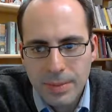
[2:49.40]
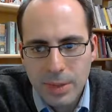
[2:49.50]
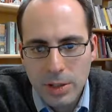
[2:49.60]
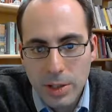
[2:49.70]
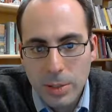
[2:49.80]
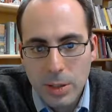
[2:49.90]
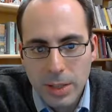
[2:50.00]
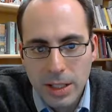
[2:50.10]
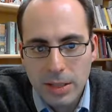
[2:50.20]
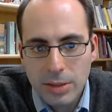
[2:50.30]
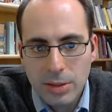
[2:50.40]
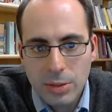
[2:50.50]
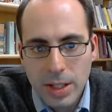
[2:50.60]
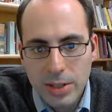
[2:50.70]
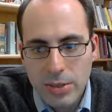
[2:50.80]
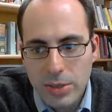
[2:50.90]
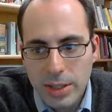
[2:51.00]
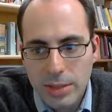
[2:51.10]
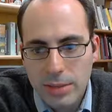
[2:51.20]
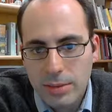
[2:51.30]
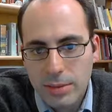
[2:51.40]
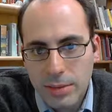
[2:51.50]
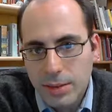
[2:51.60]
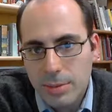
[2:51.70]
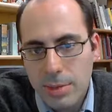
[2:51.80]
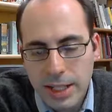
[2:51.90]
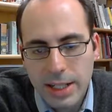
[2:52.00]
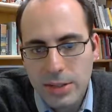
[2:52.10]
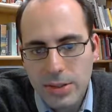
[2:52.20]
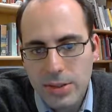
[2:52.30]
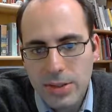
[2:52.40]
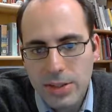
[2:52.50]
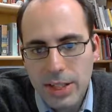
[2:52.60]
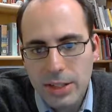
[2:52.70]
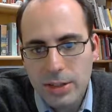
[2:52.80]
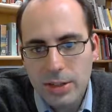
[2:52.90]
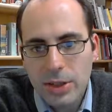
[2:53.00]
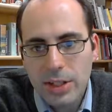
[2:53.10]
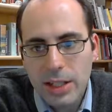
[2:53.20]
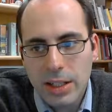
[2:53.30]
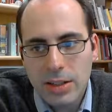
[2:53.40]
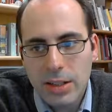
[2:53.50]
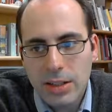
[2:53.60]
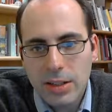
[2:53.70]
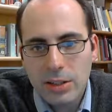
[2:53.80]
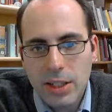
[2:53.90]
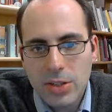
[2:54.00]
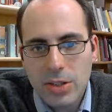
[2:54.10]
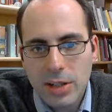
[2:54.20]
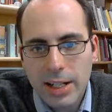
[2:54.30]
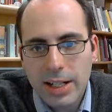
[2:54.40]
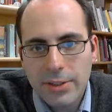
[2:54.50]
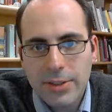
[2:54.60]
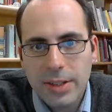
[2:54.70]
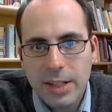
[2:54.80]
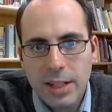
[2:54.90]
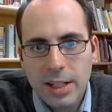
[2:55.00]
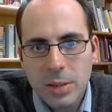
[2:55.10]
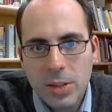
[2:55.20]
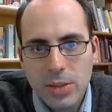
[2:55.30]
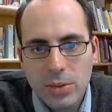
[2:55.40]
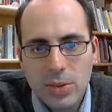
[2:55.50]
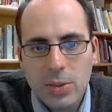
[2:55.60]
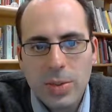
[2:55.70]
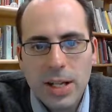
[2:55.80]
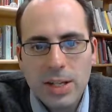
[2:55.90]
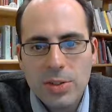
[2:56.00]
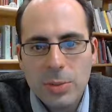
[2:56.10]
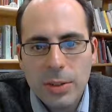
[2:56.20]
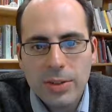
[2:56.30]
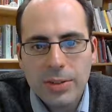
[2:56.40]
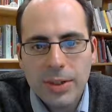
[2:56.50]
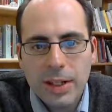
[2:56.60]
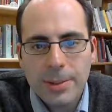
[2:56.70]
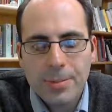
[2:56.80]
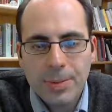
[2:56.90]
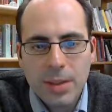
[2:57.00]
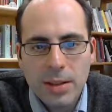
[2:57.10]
email me and I'll direct you to it. But I can also just say, you look in the lecture archive on the Module 2 page and you'll be able to find them.